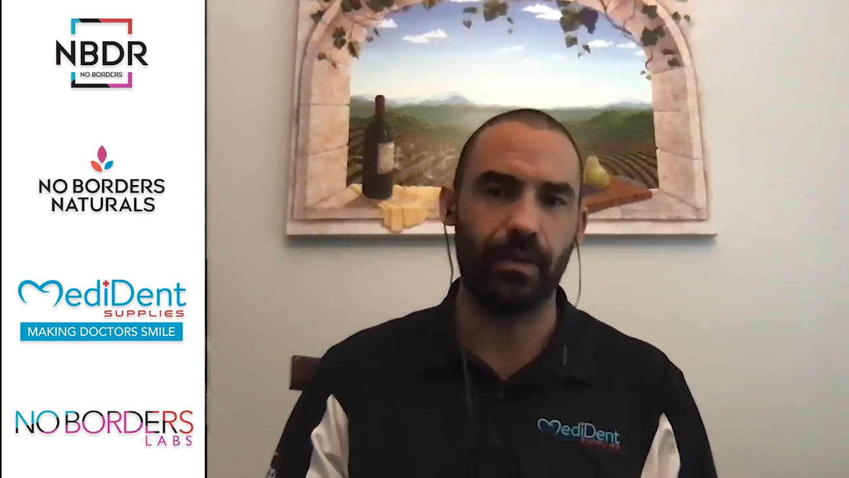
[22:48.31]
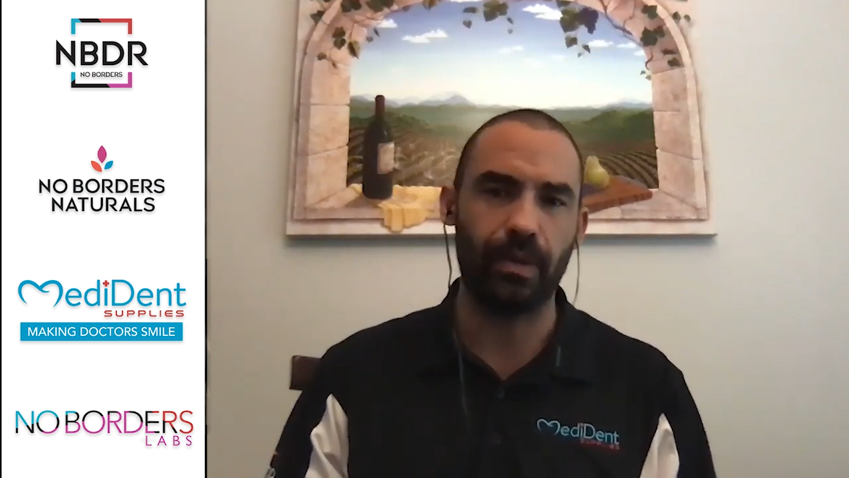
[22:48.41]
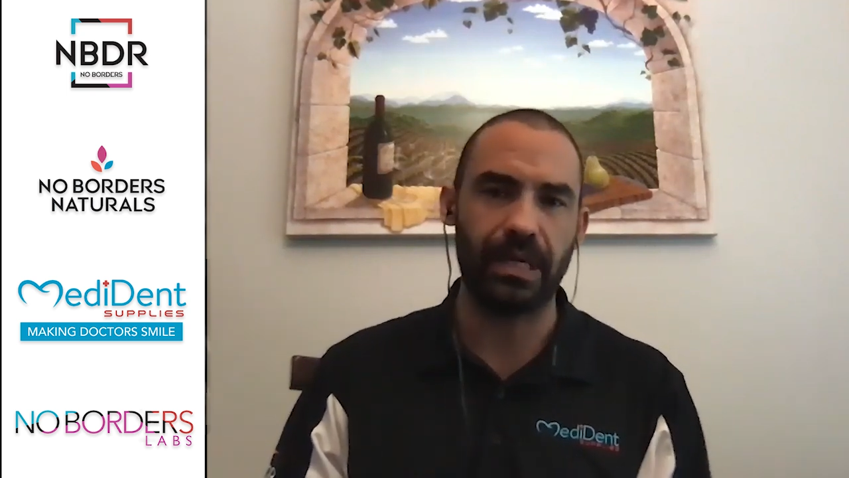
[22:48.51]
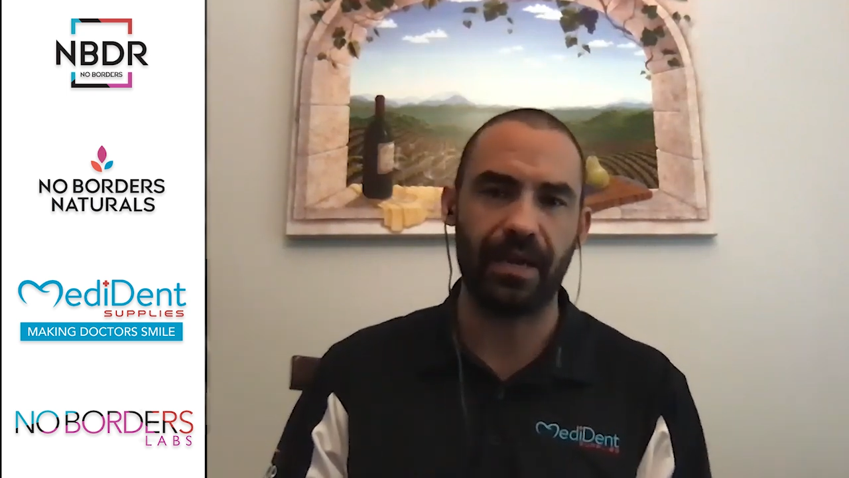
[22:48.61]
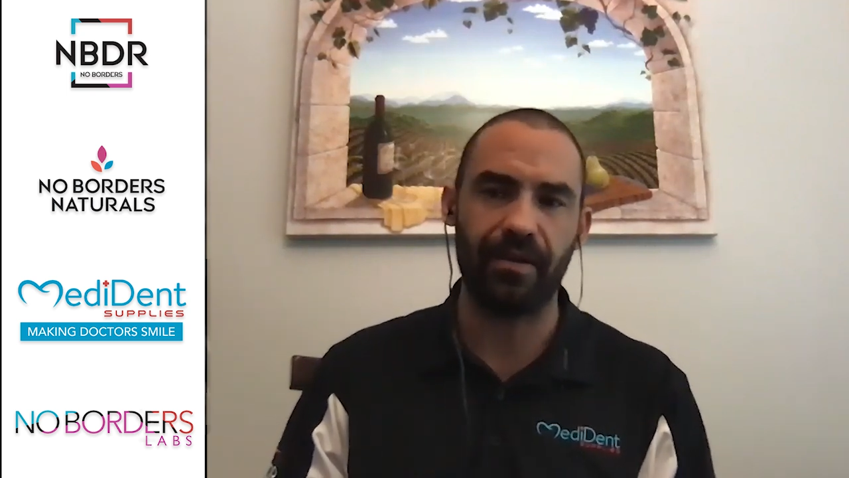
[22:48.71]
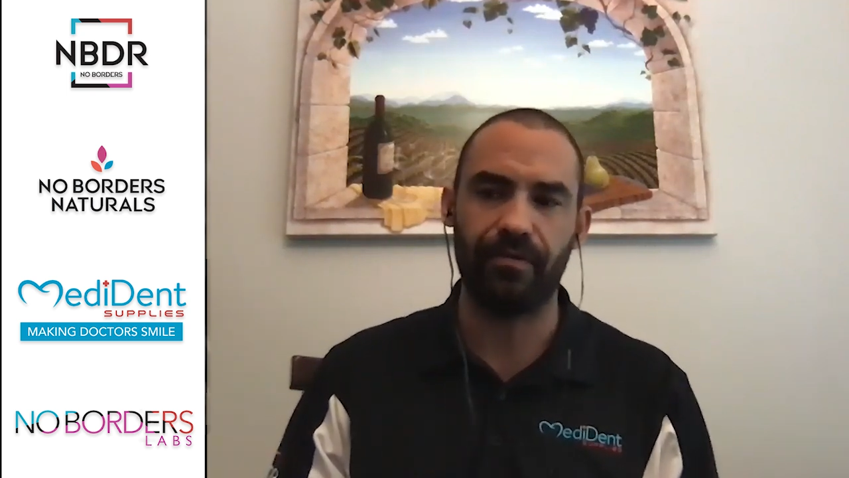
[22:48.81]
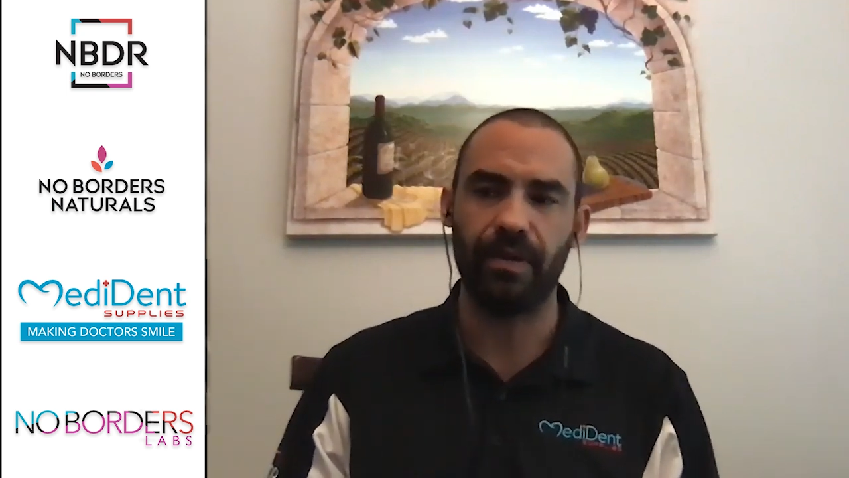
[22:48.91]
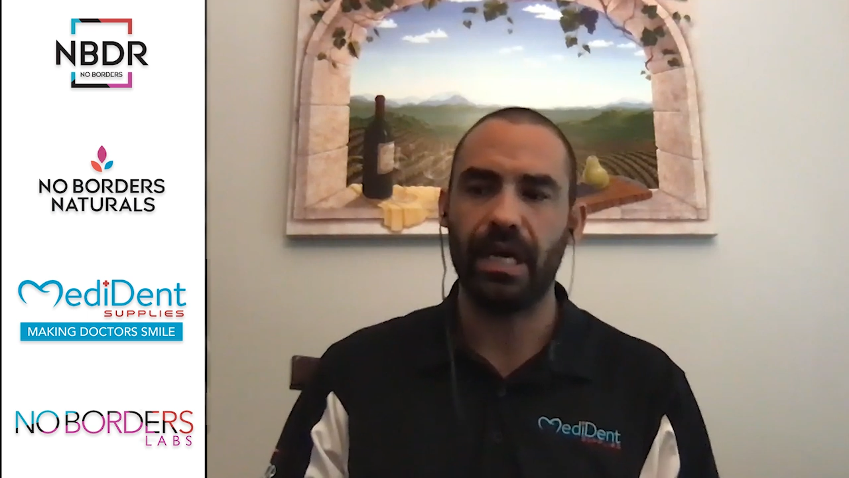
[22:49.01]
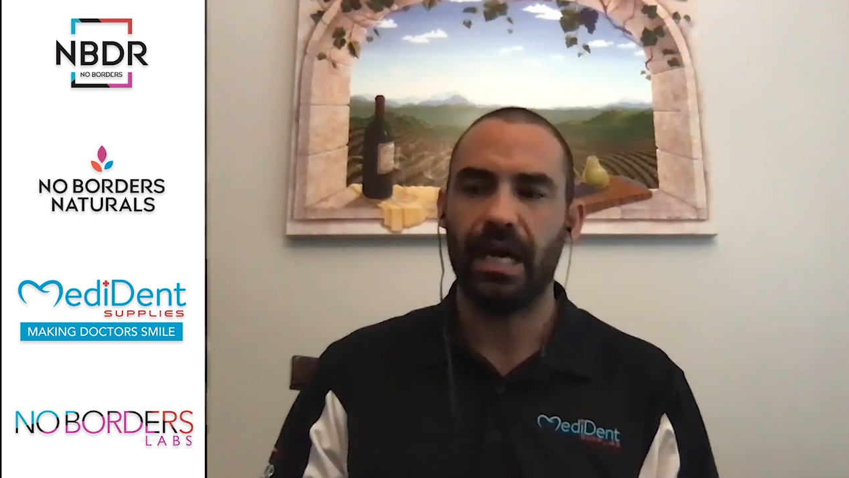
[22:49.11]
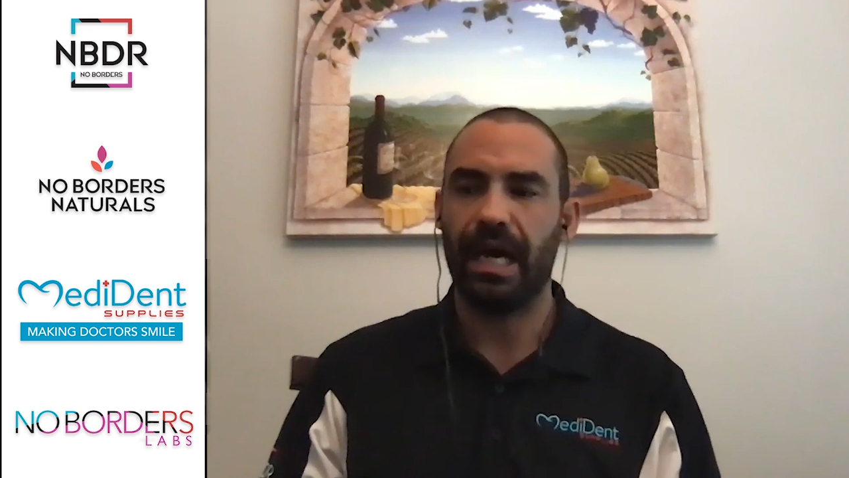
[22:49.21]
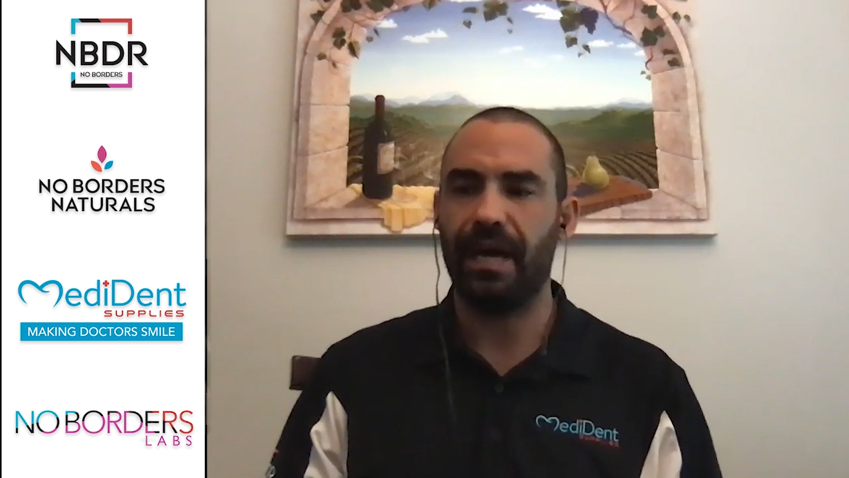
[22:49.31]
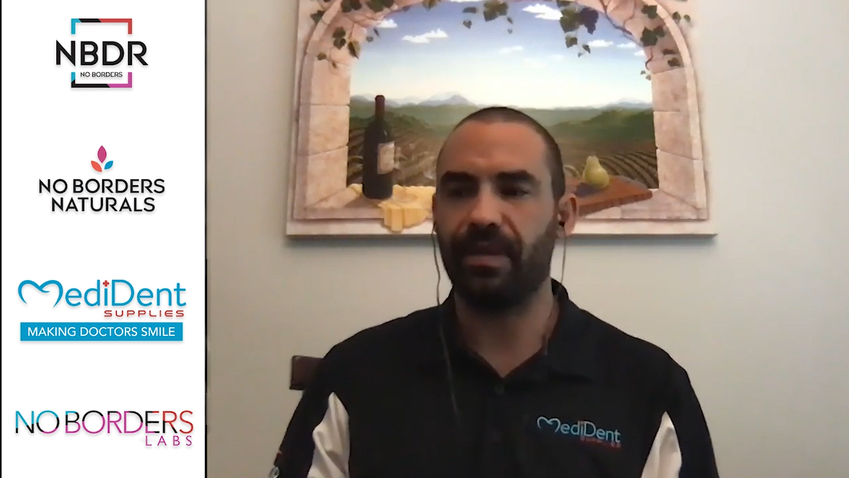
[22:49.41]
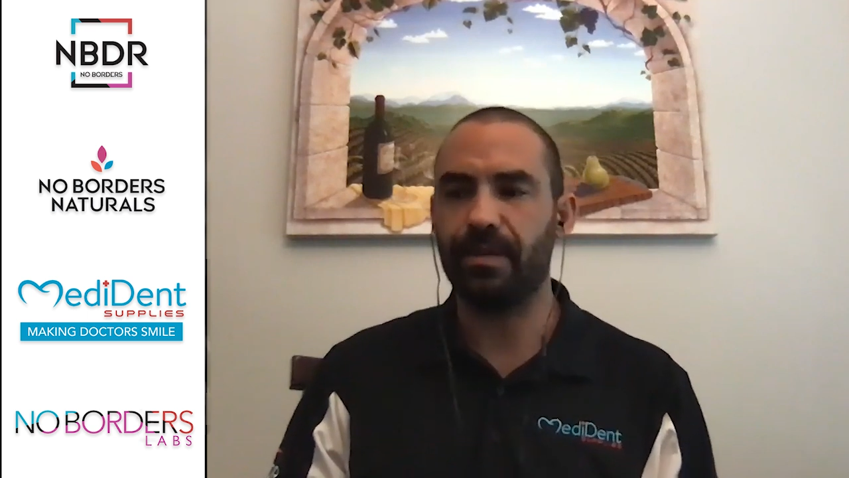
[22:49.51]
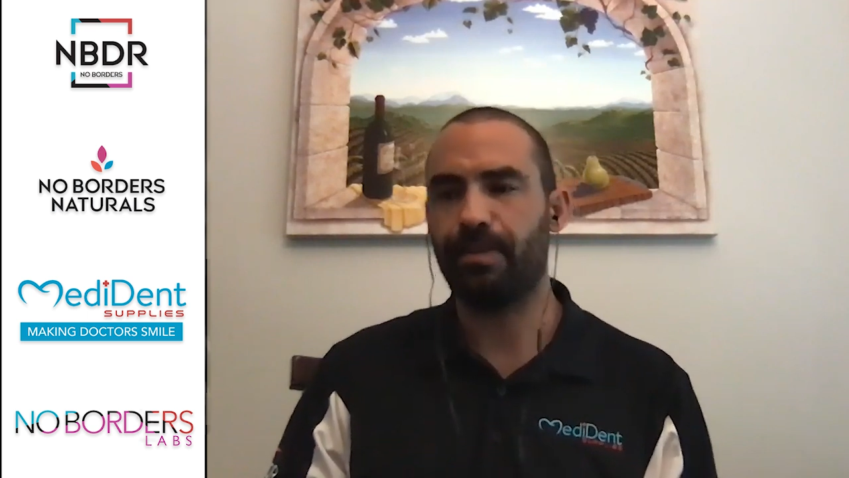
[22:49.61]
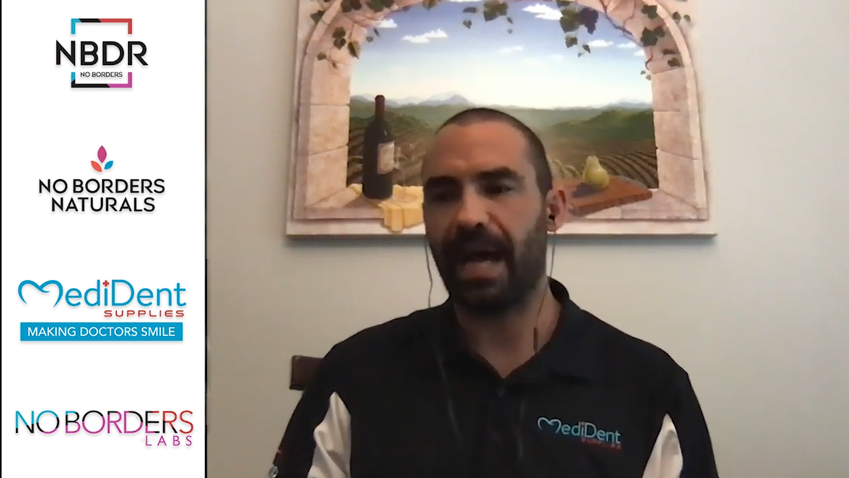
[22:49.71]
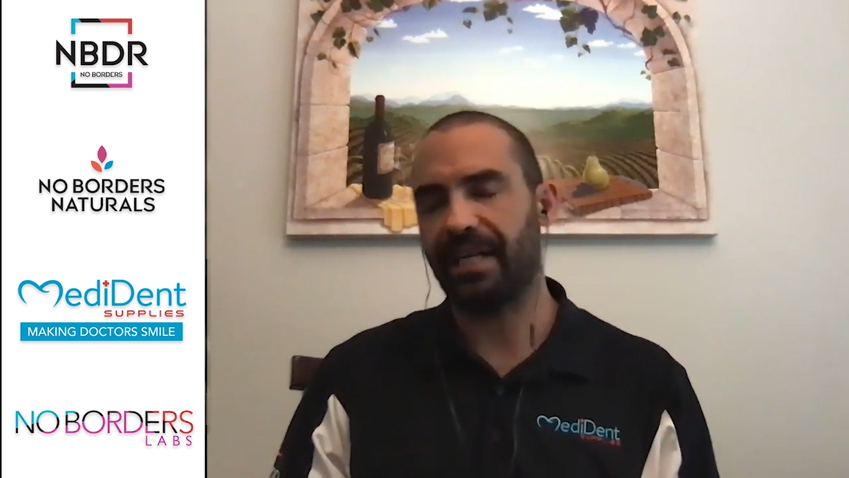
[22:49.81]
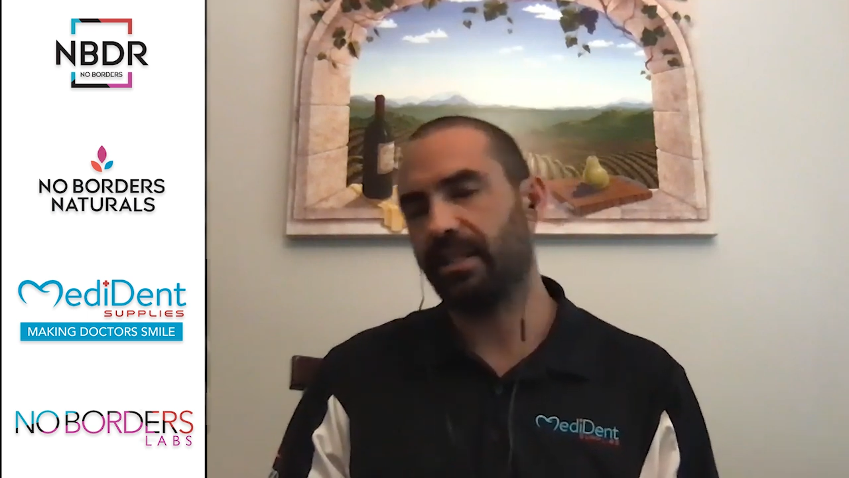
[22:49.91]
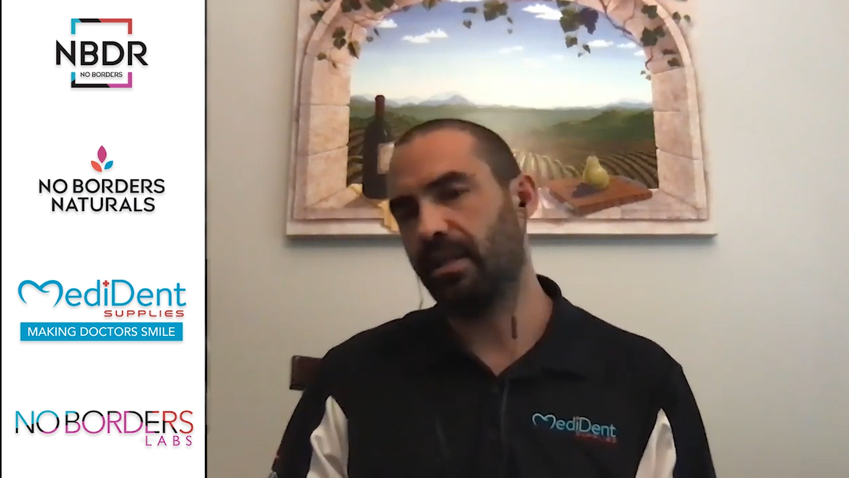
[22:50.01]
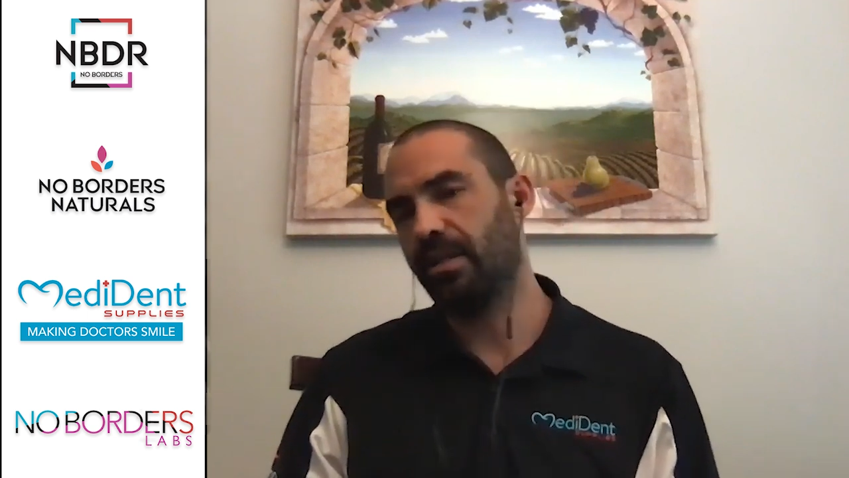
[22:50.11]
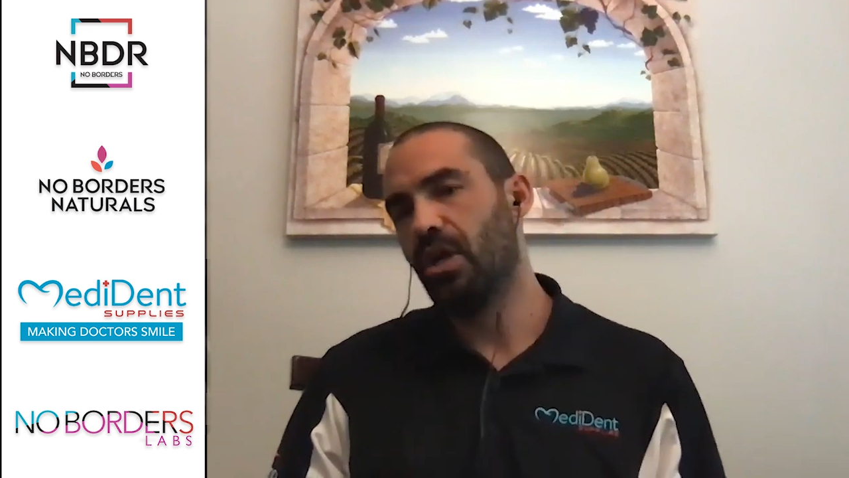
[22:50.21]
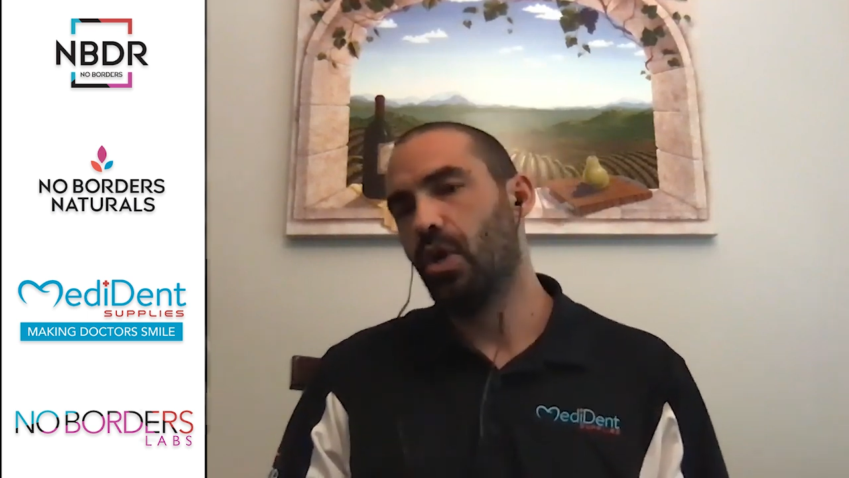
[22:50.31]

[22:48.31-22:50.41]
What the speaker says: we have impacted